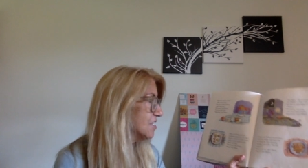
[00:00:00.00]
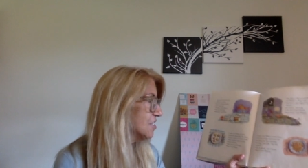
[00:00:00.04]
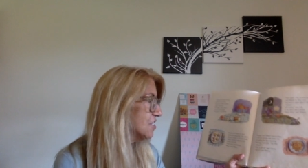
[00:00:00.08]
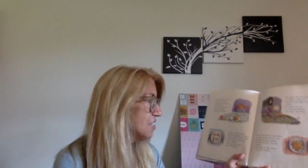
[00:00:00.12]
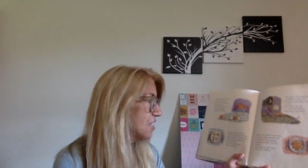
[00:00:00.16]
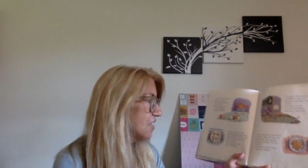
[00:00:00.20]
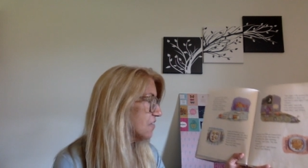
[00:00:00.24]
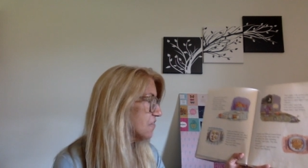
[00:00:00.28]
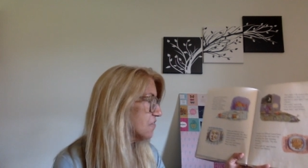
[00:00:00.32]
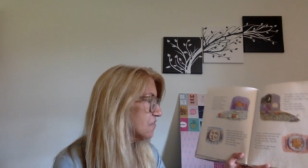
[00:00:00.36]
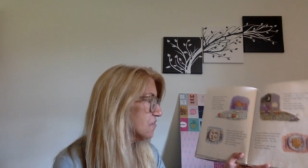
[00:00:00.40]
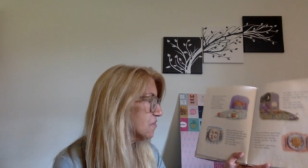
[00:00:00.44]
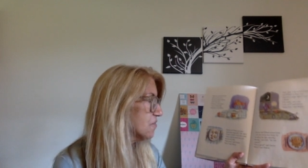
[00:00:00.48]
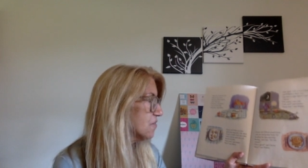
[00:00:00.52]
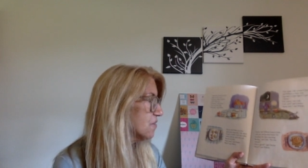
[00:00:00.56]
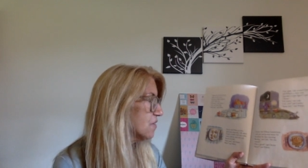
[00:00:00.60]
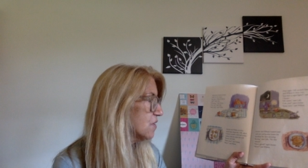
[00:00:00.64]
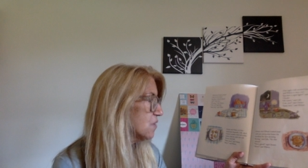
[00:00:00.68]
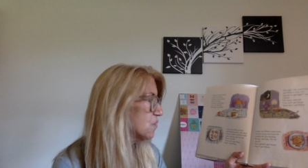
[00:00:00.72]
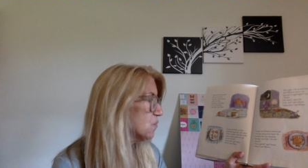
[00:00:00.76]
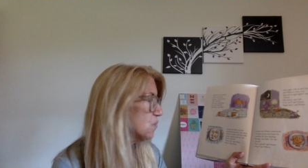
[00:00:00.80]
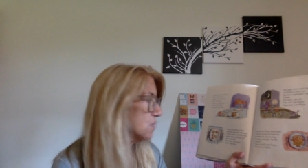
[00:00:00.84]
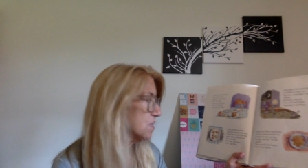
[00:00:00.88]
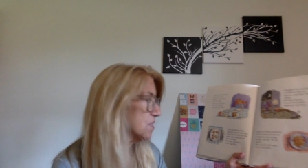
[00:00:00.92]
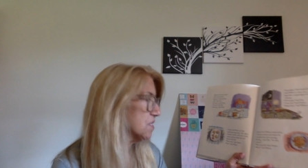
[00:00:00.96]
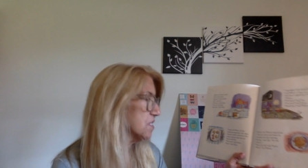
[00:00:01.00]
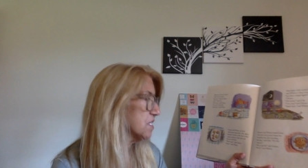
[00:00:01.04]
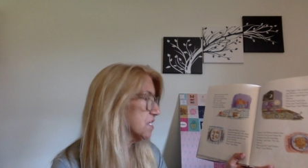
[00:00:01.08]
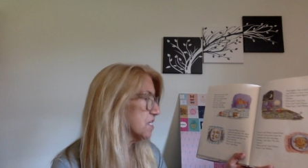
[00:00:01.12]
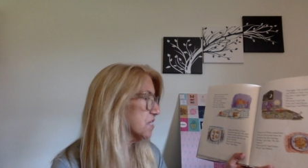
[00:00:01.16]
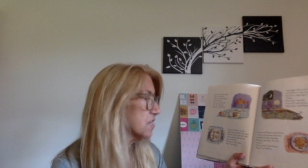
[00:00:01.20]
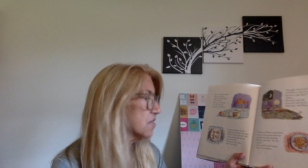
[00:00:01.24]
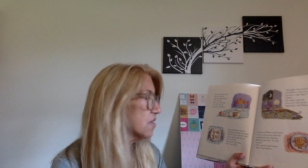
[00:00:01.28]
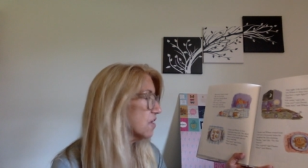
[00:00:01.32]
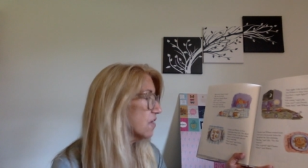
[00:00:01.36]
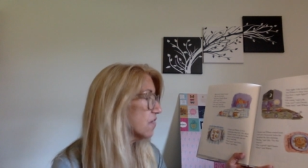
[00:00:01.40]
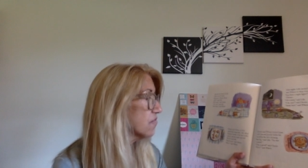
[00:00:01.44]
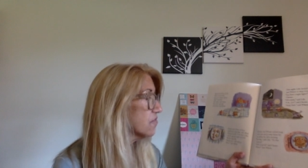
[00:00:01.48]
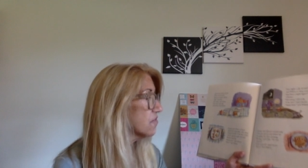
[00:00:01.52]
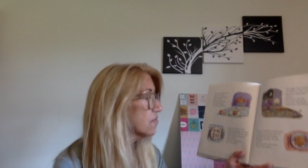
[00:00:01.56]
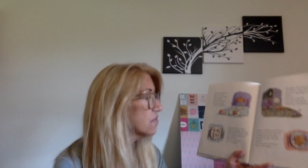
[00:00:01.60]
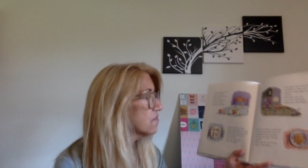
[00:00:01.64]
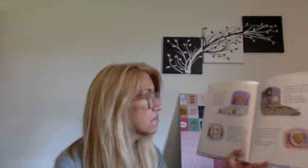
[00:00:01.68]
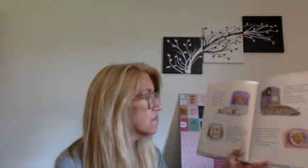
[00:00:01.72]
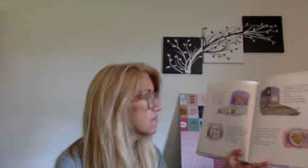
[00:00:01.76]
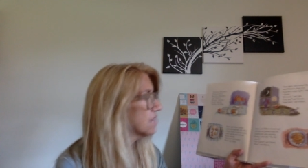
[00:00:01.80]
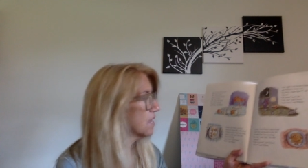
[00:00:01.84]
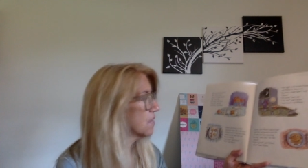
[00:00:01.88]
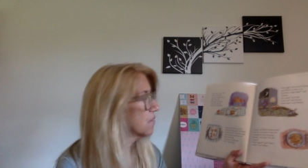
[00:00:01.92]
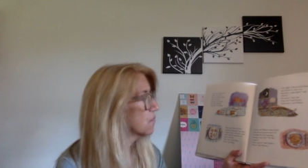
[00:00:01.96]
Chester and Wilson cut their
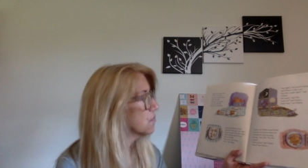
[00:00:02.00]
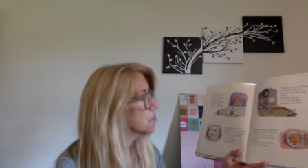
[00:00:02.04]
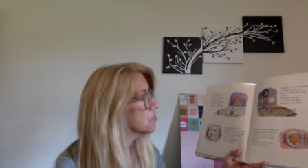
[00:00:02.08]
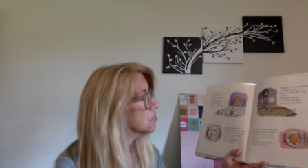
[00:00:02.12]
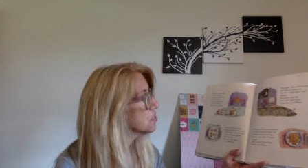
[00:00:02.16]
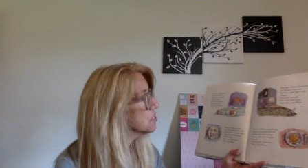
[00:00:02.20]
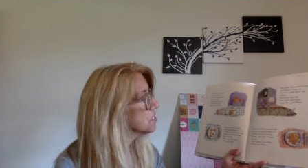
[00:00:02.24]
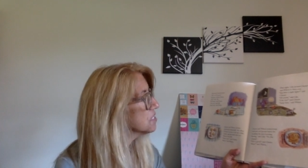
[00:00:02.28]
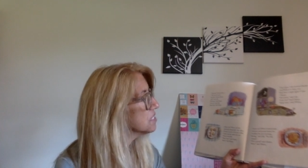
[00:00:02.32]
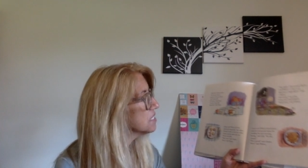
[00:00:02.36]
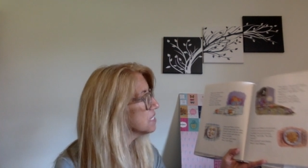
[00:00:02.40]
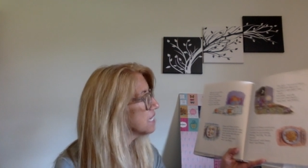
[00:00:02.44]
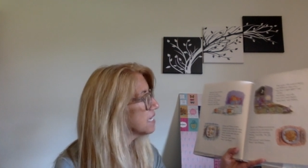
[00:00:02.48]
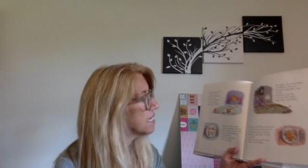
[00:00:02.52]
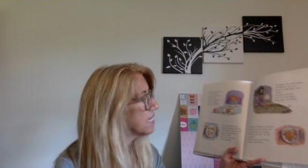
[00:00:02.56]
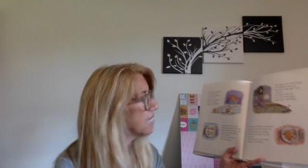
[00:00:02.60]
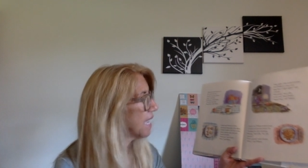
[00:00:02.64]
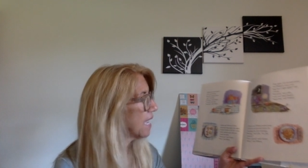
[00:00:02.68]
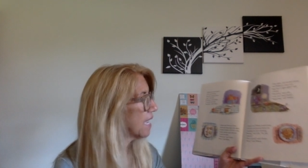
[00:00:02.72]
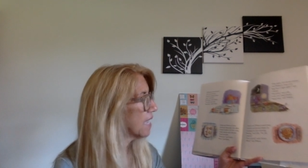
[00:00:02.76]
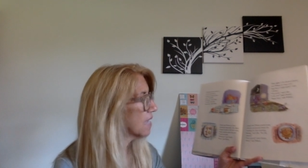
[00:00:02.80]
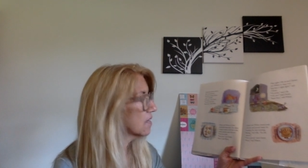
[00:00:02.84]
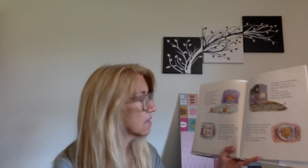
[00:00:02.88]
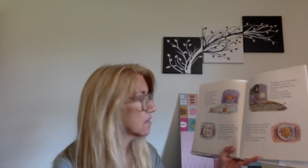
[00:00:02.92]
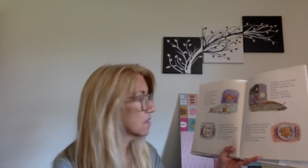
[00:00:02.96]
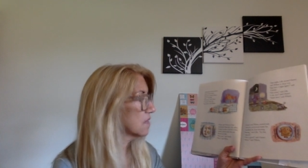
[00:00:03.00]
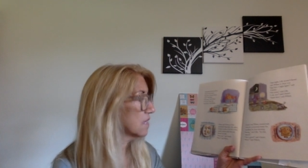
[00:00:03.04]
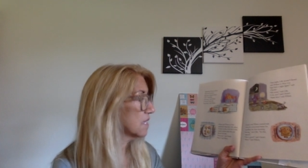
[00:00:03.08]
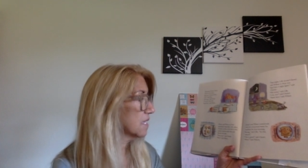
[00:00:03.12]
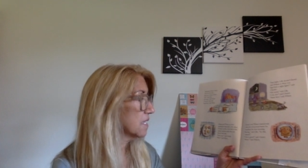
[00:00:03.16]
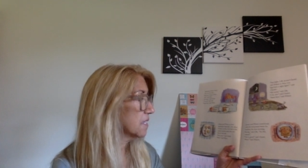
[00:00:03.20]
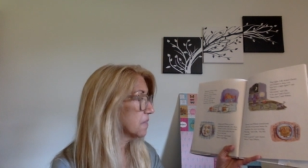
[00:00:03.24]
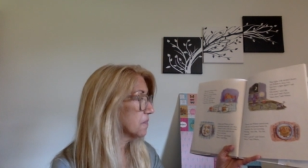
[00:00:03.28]
sandwiches diagonally.